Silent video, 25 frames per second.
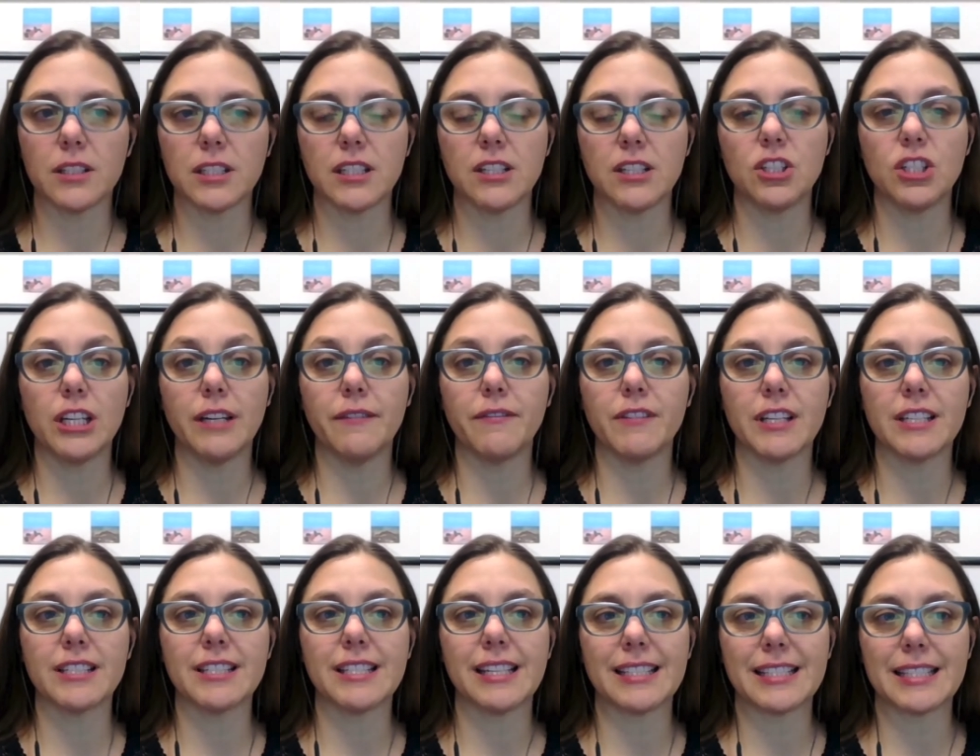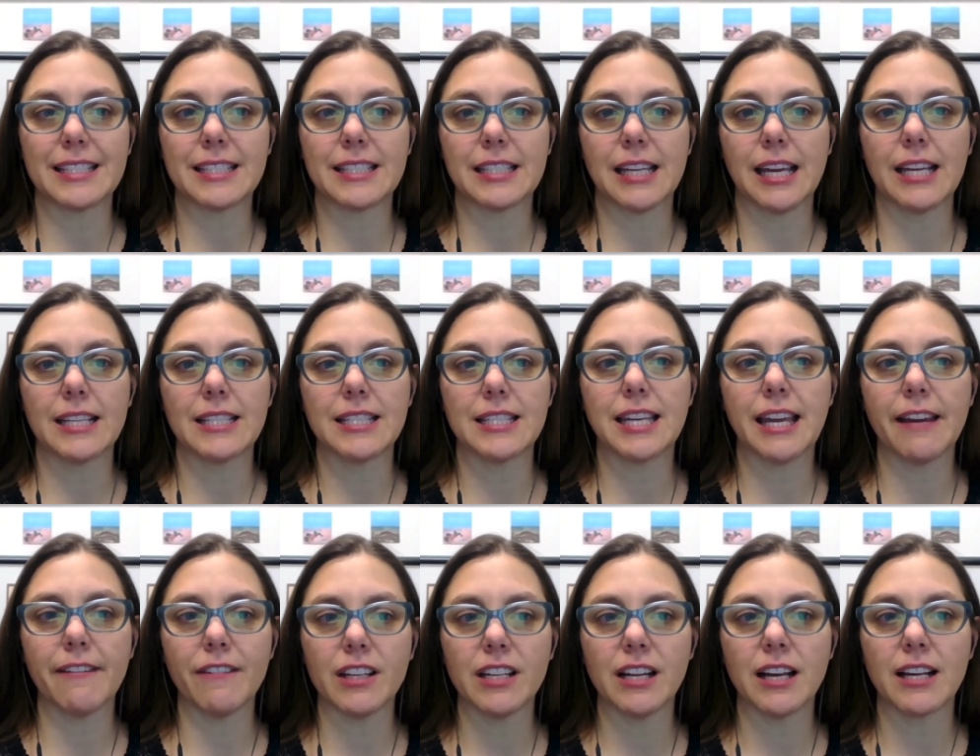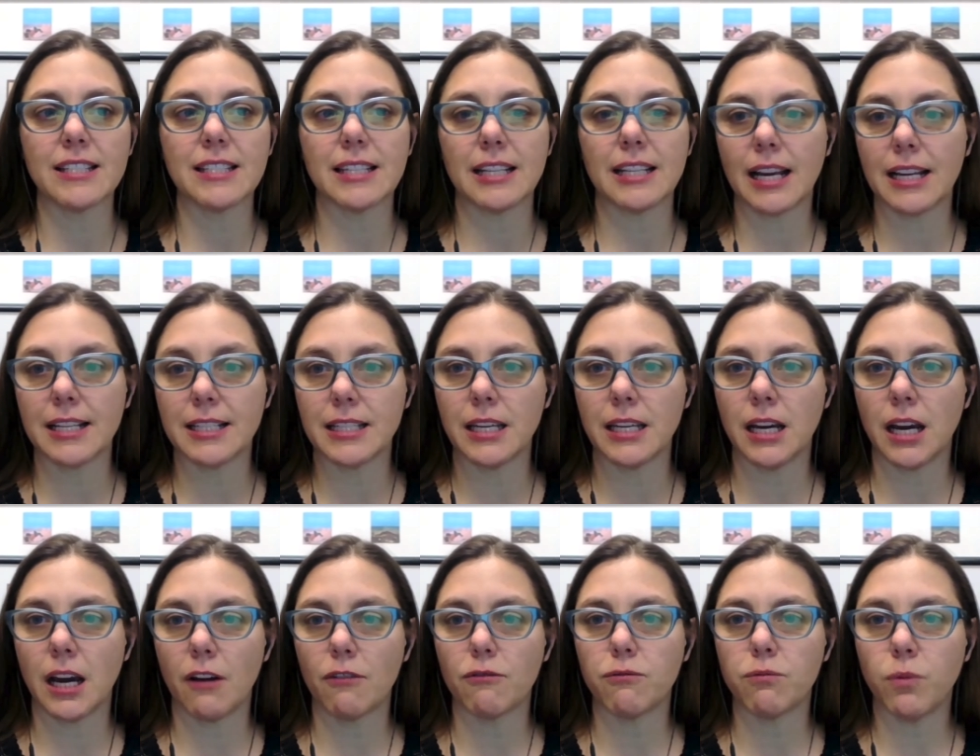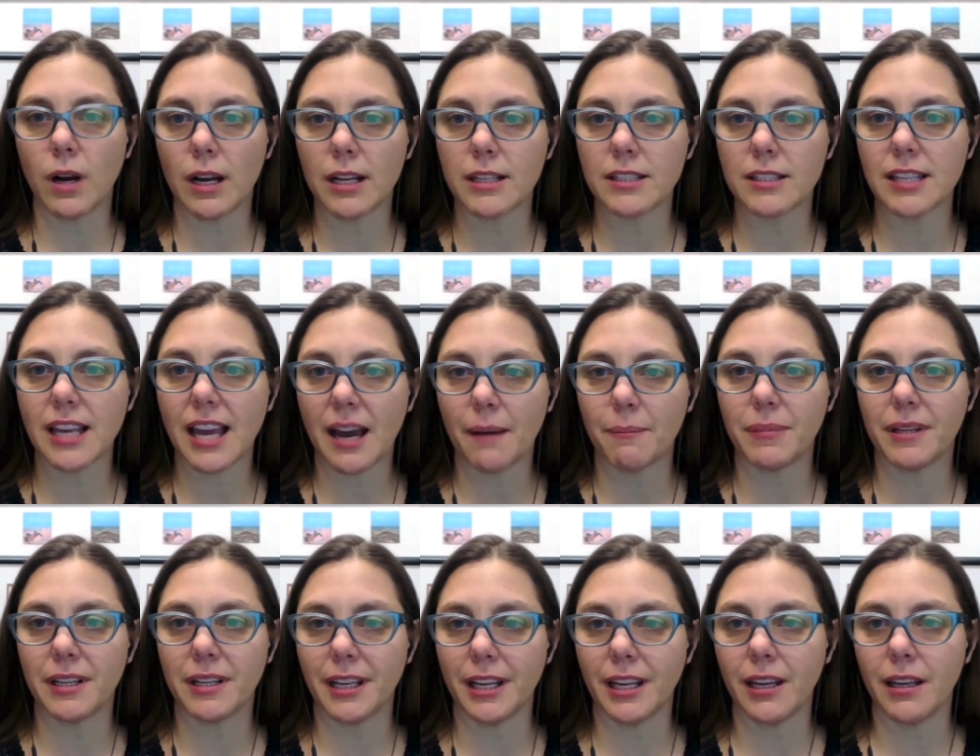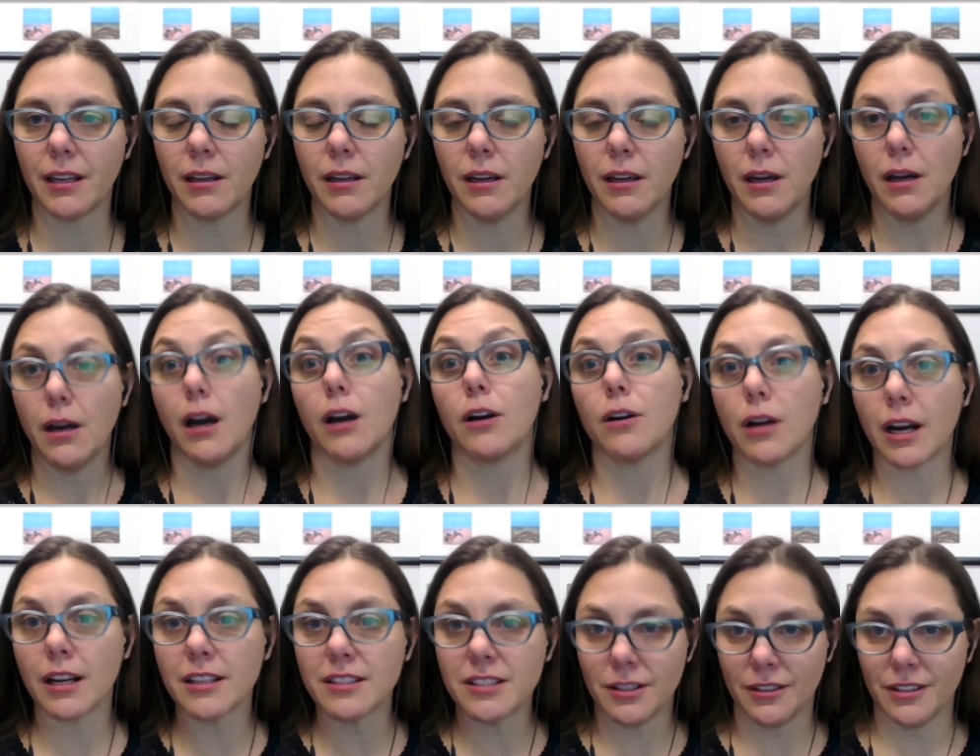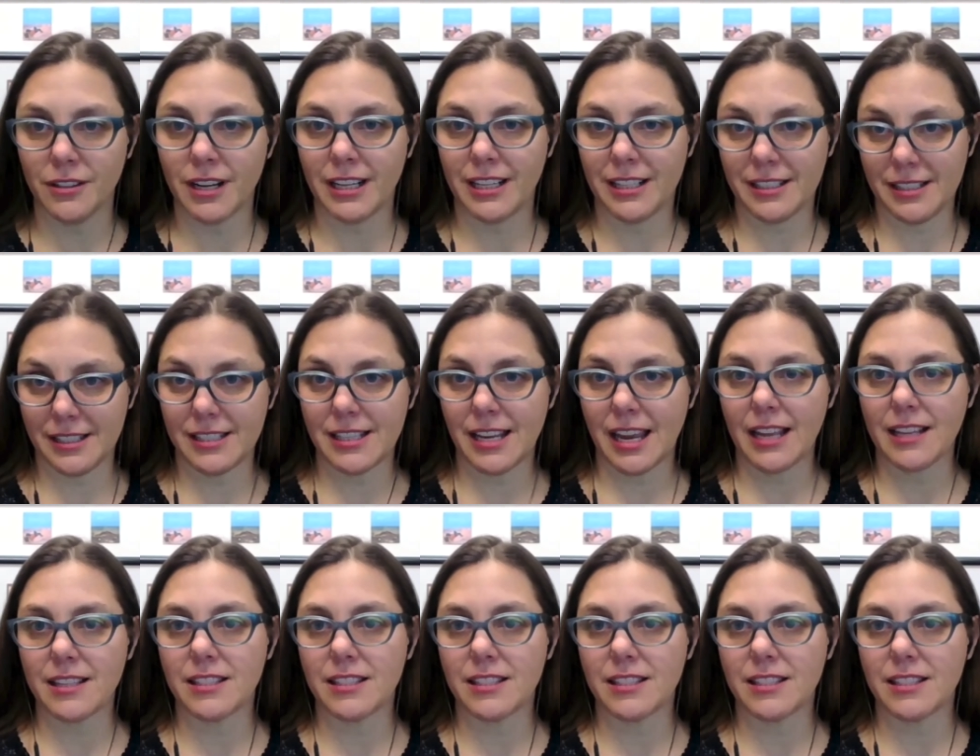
achieved is it's it's given us an idea of what's happening across the United States